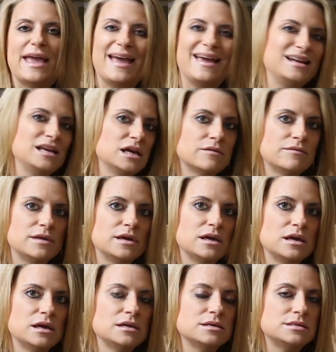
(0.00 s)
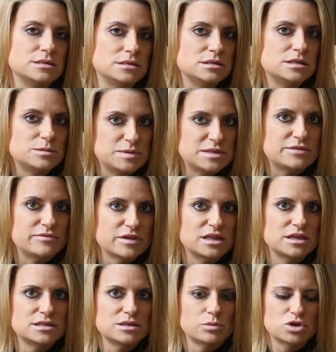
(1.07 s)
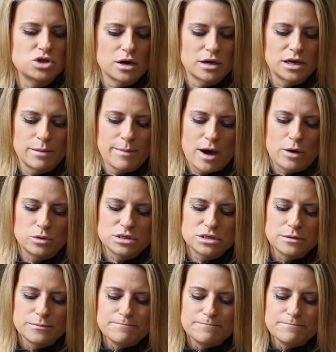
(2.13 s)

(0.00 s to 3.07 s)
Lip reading: any of these specific things that we're talking about.